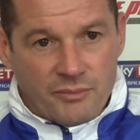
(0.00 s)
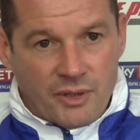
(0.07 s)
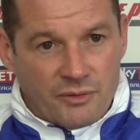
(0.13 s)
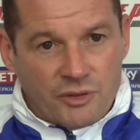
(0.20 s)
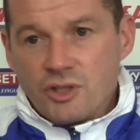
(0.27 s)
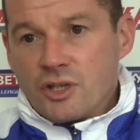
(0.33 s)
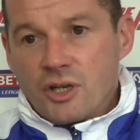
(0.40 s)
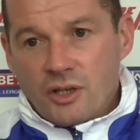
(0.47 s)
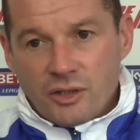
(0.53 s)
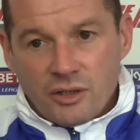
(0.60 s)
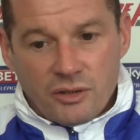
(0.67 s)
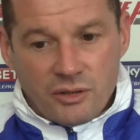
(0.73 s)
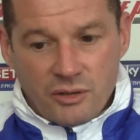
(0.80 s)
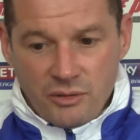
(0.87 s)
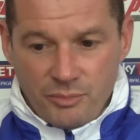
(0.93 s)
They've just
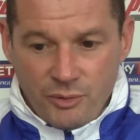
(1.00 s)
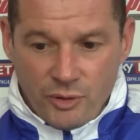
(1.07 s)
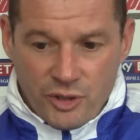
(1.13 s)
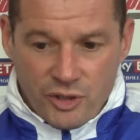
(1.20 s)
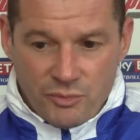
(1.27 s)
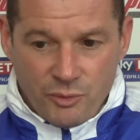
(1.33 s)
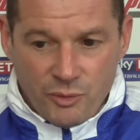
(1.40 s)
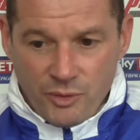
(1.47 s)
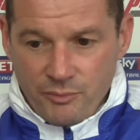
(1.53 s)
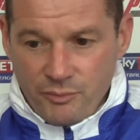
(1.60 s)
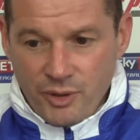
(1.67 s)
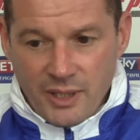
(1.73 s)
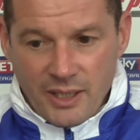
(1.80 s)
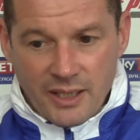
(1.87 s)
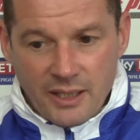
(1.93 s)
signed the boy this morning,
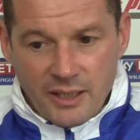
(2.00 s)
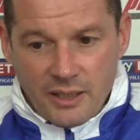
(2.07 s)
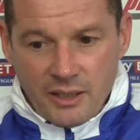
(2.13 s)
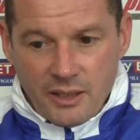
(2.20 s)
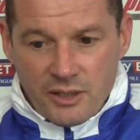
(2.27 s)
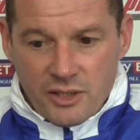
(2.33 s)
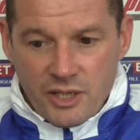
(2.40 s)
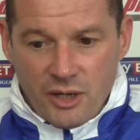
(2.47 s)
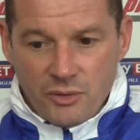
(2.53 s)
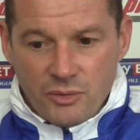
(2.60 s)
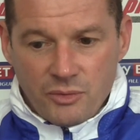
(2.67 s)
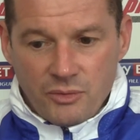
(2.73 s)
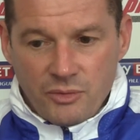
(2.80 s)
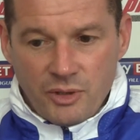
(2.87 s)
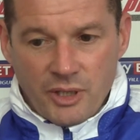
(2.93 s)
Brindley.
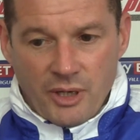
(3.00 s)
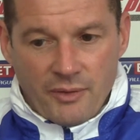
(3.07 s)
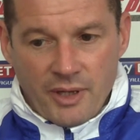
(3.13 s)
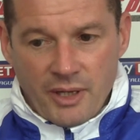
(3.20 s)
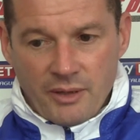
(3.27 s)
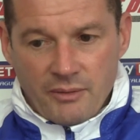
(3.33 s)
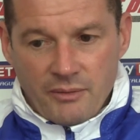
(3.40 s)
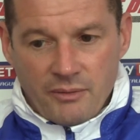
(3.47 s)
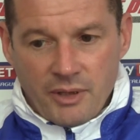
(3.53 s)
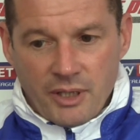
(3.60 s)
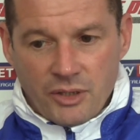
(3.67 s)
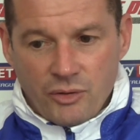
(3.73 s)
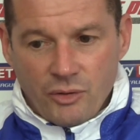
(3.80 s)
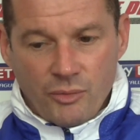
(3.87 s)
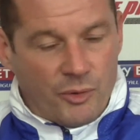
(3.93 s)
So you know,
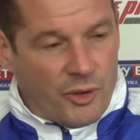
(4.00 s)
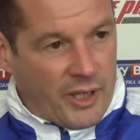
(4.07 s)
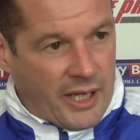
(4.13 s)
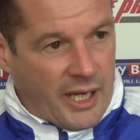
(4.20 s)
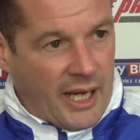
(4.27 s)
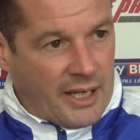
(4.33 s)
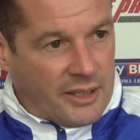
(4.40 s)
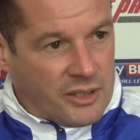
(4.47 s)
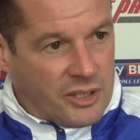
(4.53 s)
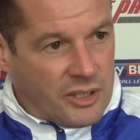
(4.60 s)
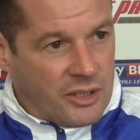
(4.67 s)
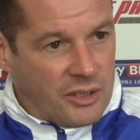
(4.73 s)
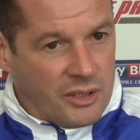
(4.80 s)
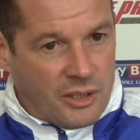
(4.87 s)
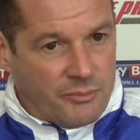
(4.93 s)
they're doing what they can
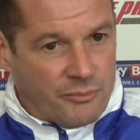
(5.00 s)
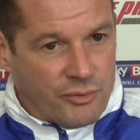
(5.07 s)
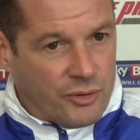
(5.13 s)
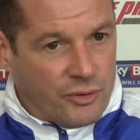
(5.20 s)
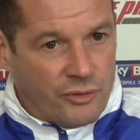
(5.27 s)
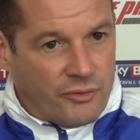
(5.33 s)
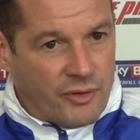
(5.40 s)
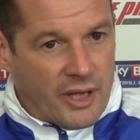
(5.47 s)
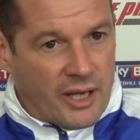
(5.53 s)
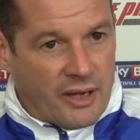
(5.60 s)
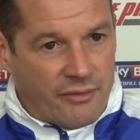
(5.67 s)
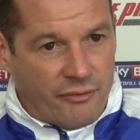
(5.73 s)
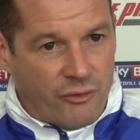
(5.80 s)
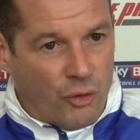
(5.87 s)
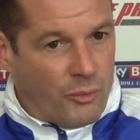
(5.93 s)
to improve their
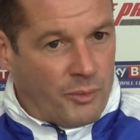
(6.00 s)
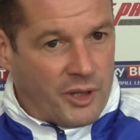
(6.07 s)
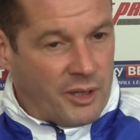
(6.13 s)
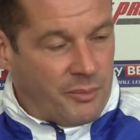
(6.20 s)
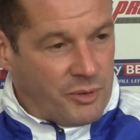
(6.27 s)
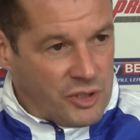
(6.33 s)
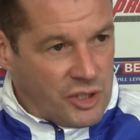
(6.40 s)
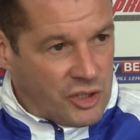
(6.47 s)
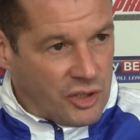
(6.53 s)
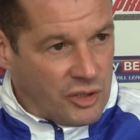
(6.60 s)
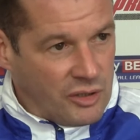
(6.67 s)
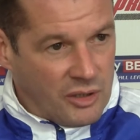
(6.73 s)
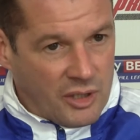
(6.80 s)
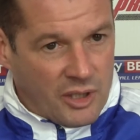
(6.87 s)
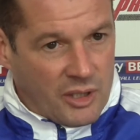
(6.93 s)
form and their
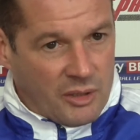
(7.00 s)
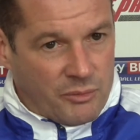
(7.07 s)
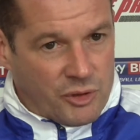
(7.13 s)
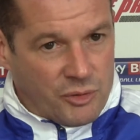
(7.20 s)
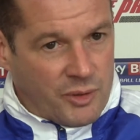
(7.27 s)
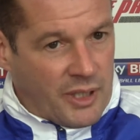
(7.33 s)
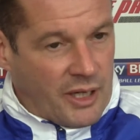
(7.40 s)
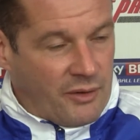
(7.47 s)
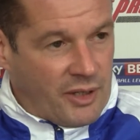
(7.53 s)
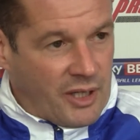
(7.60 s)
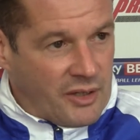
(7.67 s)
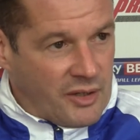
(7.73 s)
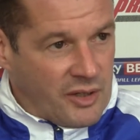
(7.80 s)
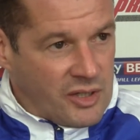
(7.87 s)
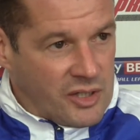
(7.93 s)
position between now and the
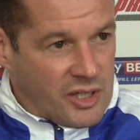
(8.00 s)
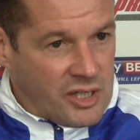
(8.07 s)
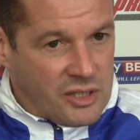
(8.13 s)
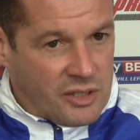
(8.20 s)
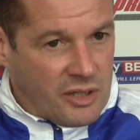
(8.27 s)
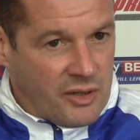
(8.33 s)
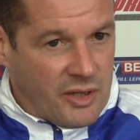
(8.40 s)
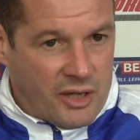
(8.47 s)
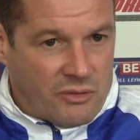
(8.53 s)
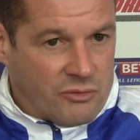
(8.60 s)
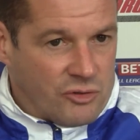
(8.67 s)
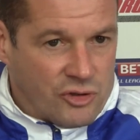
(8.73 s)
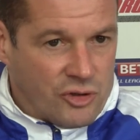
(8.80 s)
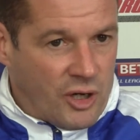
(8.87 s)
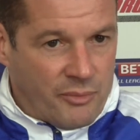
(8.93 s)
end of the season, and
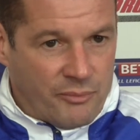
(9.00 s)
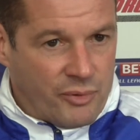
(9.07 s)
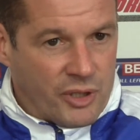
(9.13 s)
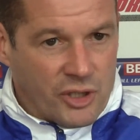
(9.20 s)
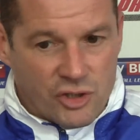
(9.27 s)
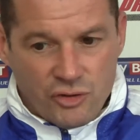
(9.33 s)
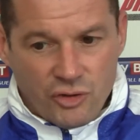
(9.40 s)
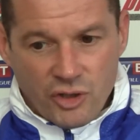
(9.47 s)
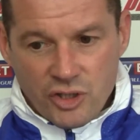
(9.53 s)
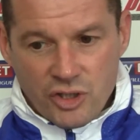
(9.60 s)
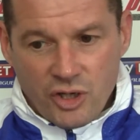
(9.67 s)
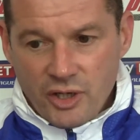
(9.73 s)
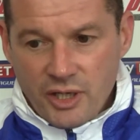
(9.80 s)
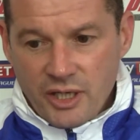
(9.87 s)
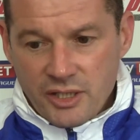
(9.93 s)
they'll try and bring a stronger
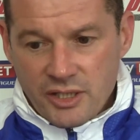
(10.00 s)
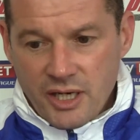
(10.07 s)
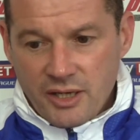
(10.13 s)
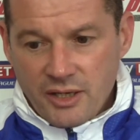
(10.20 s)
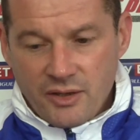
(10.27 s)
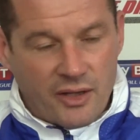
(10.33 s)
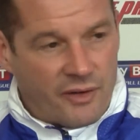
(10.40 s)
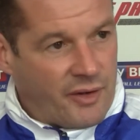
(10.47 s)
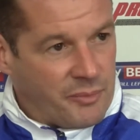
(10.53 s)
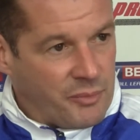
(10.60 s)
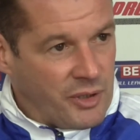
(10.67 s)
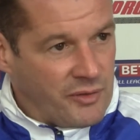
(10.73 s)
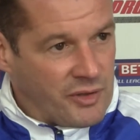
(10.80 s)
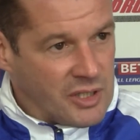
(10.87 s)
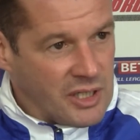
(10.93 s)
side here Saturday than they've had
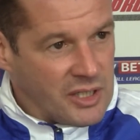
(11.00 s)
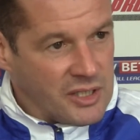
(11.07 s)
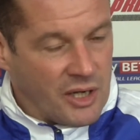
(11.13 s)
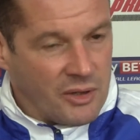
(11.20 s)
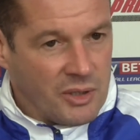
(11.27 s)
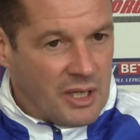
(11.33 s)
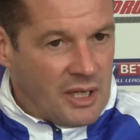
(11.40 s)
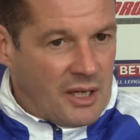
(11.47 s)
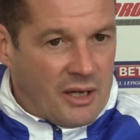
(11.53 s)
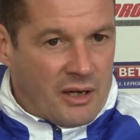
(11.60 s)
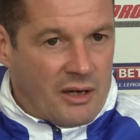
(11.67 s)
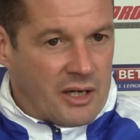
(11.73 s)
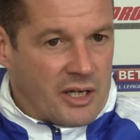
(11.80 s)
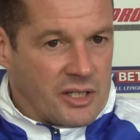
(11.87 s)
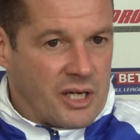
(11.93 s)
previously. So,
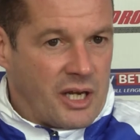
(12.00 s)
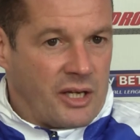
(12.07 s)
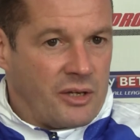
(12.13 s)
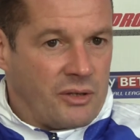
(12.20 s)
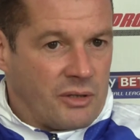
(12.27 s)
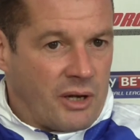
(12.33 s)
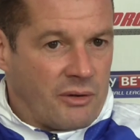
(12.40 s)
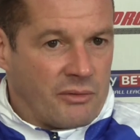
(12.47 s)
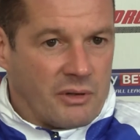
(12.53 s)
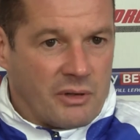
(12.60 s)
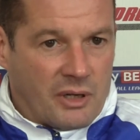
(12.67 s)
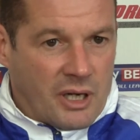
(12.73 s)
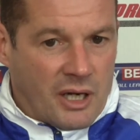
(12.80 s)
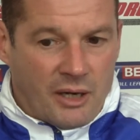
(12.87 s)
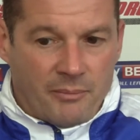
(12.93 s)
like I say, you don't
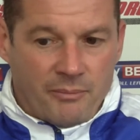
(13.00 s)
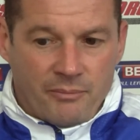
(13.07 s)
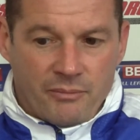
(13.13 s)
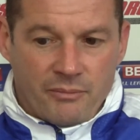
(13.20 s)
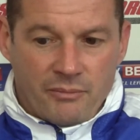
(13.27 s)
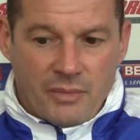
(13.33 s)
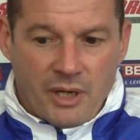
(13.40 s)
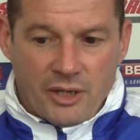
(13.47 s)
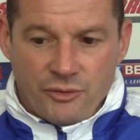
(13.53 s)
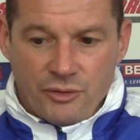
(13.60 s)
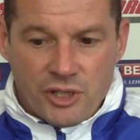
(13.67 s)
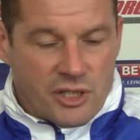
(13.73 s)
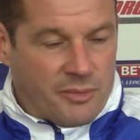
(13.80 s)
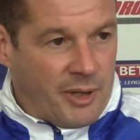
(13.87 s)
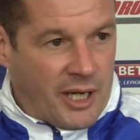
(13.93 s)

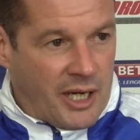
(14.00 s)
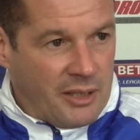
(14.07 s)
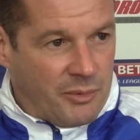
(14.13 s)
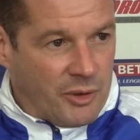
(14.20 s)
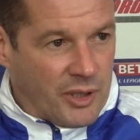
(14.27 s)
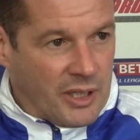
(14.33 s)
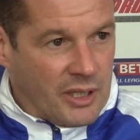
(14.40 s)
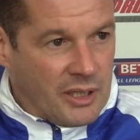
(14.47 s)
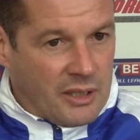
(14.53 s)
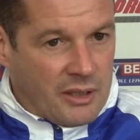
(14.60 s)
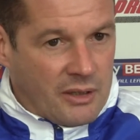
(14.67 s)
underestimate anybody.